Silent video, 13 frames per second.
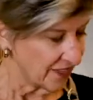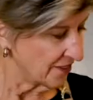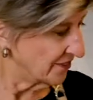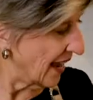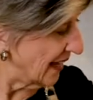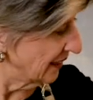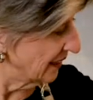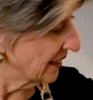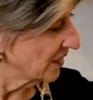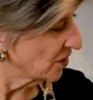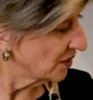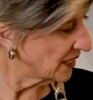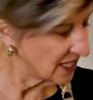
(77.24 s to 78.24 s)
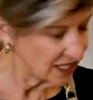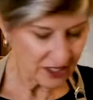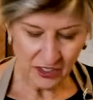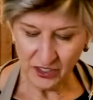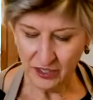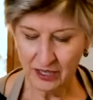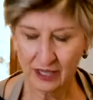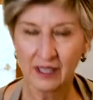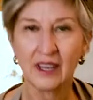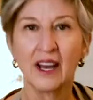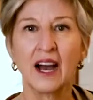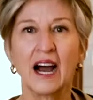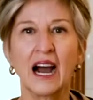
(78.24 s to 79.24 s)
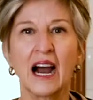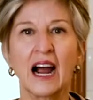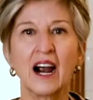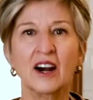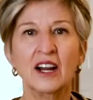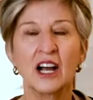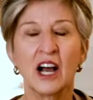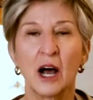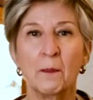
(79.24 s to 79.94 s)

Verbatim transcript: The final ingredients are